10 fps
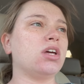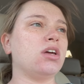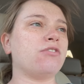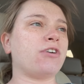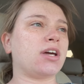
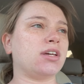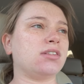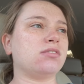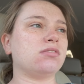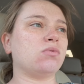if I
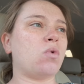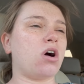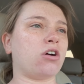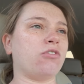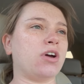can
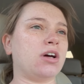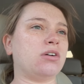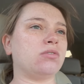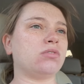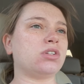walk
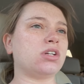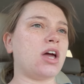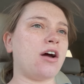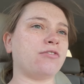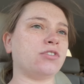around
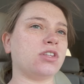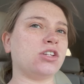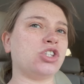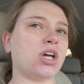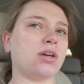after
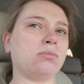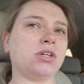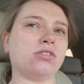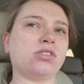they check me or